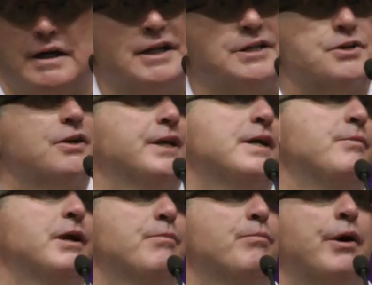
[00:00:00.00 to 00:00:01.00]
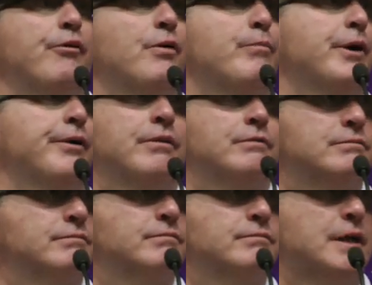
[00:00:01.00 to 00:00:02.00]
And he's going to keep getting better and better
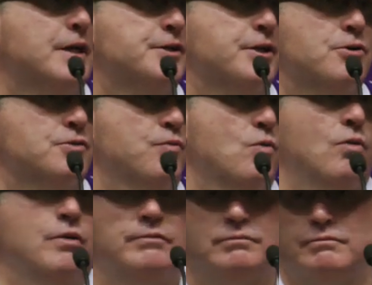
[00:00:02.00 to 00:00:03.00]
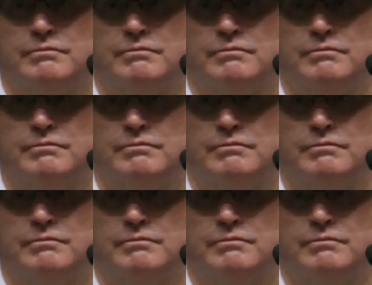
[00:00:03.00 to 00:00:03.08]
as he goes forward.